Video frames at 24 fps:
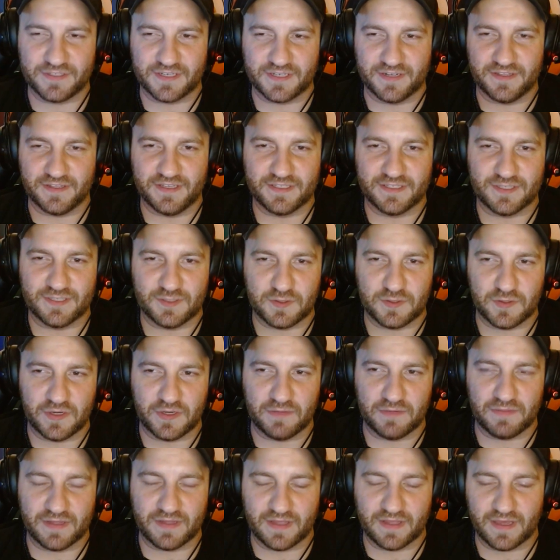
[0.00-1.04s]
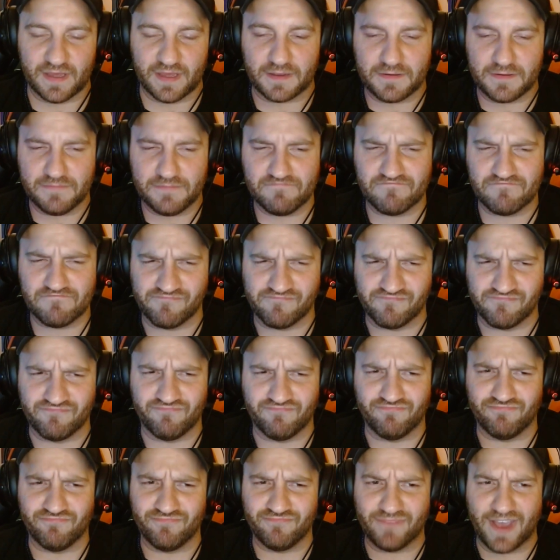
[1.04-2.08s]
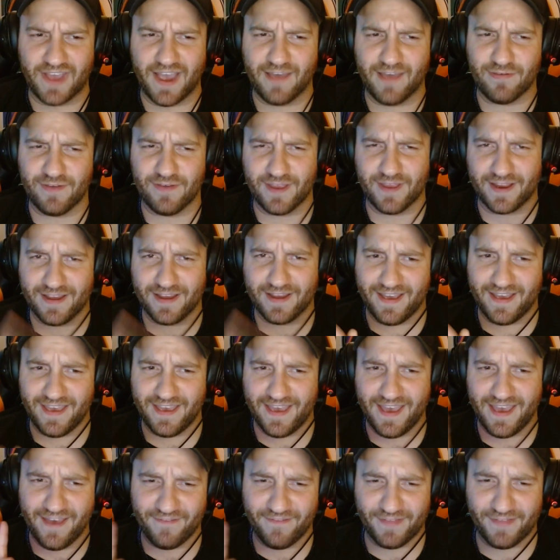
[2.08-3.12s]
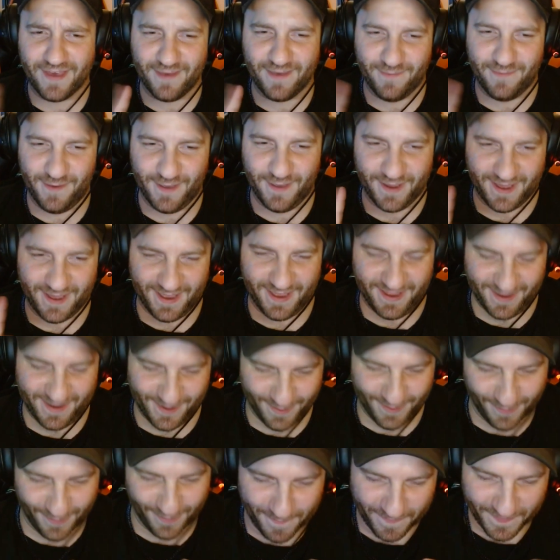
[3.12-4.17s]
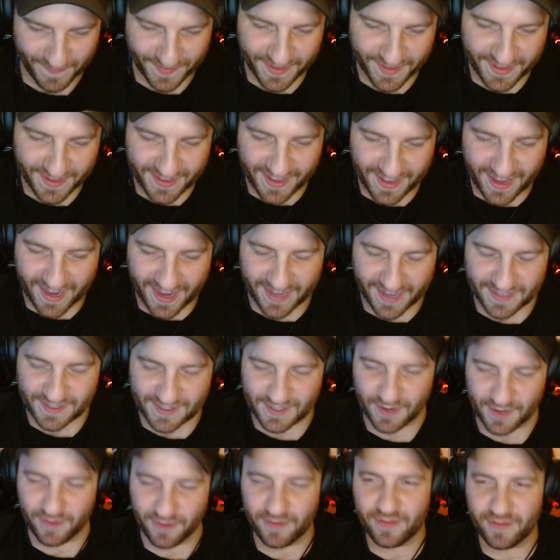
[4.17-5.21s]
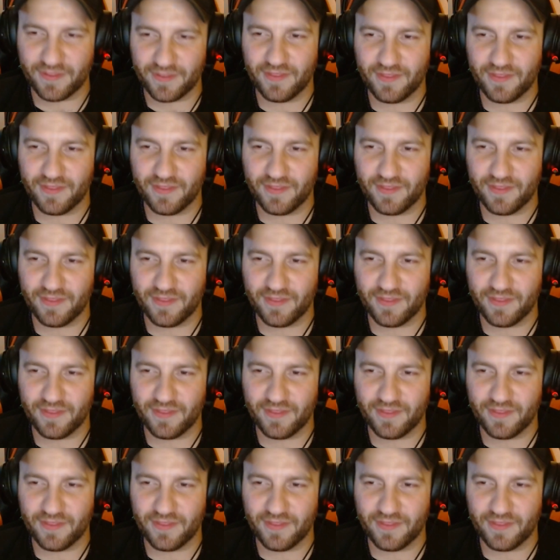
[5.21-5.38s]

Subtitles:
going to listen to it and be like, I think I have that video. And so